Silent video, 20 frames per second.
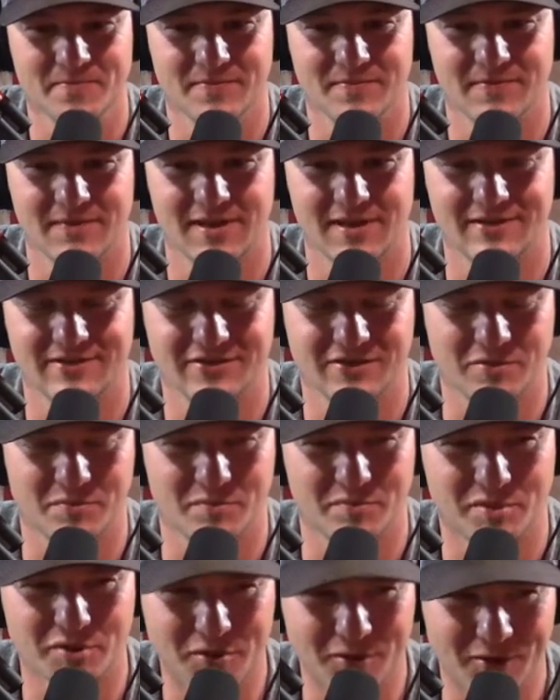These
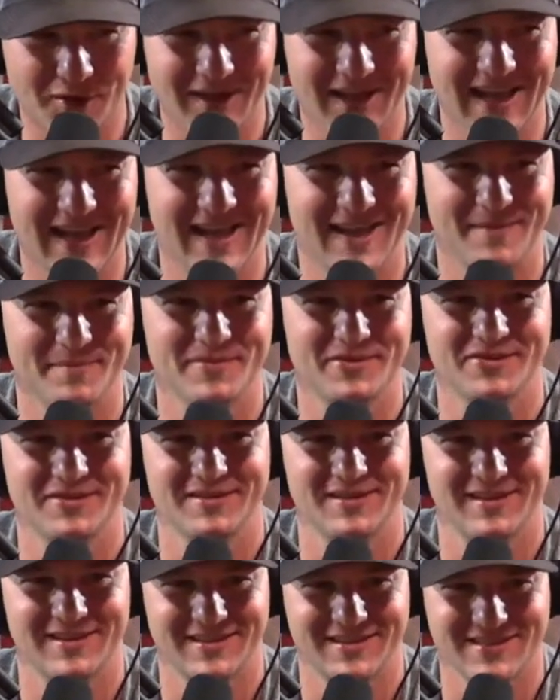computer labs
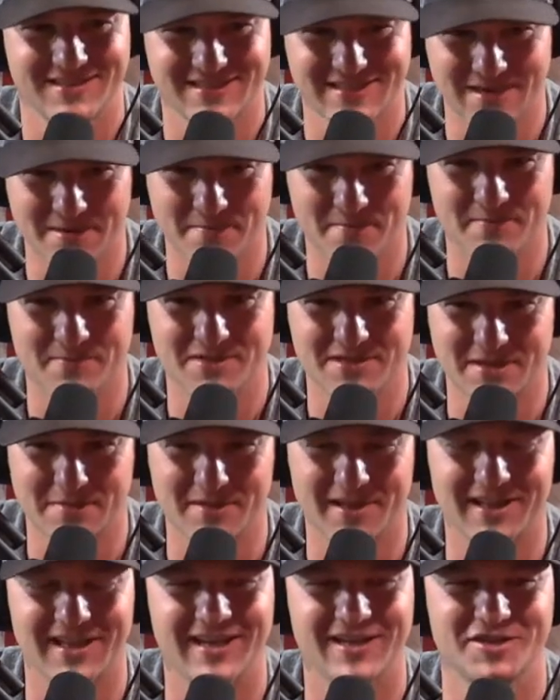and
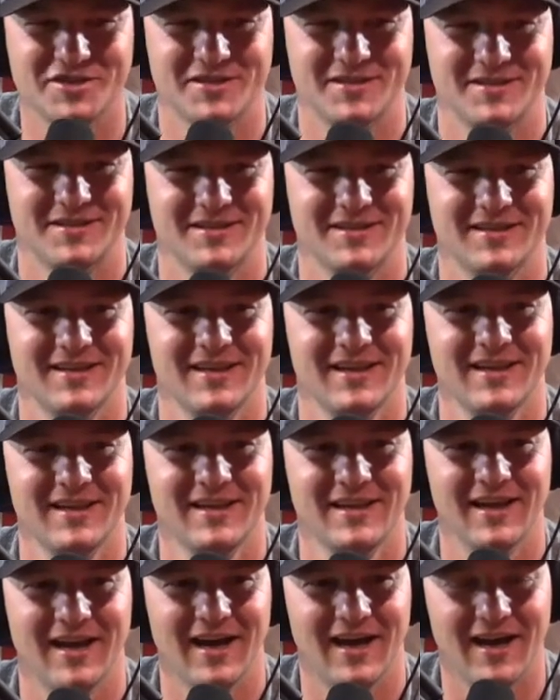simulation
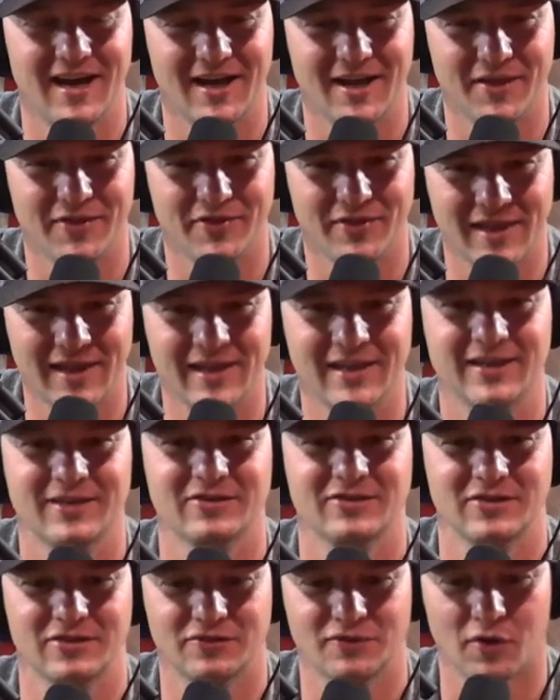
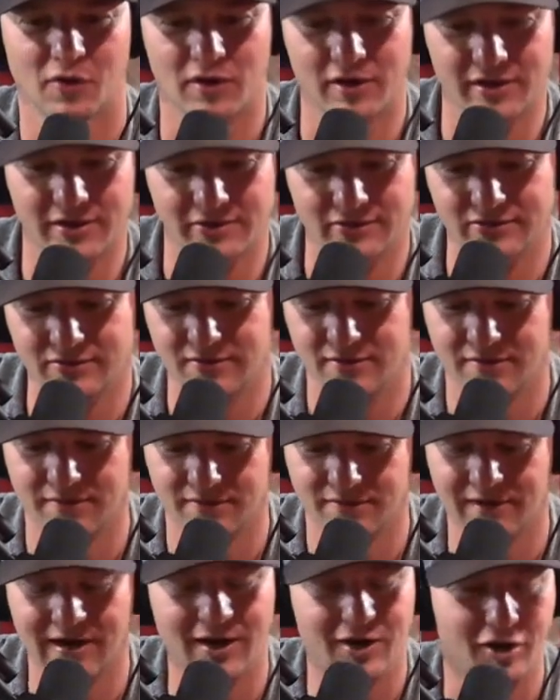things, as far as
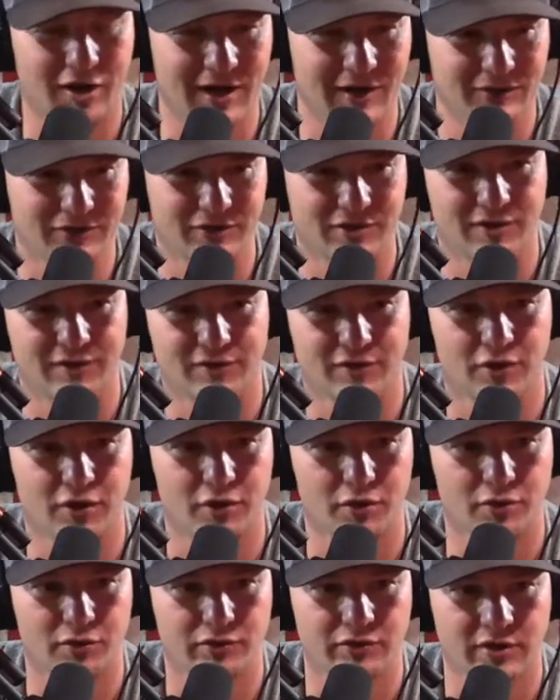fireground stuff
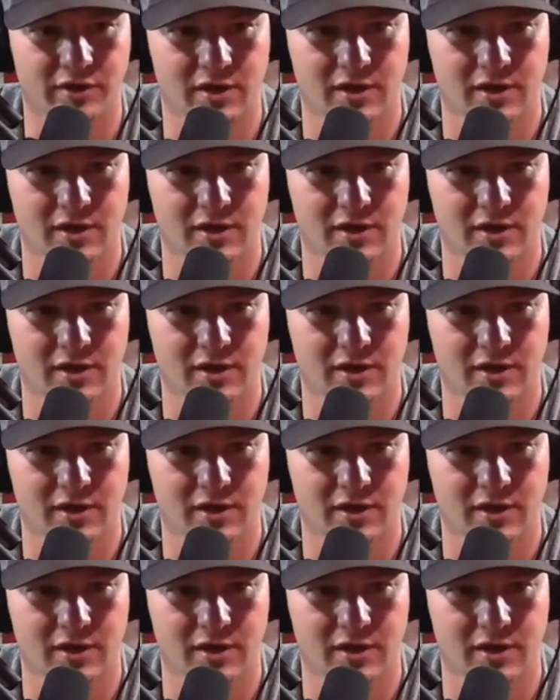goes.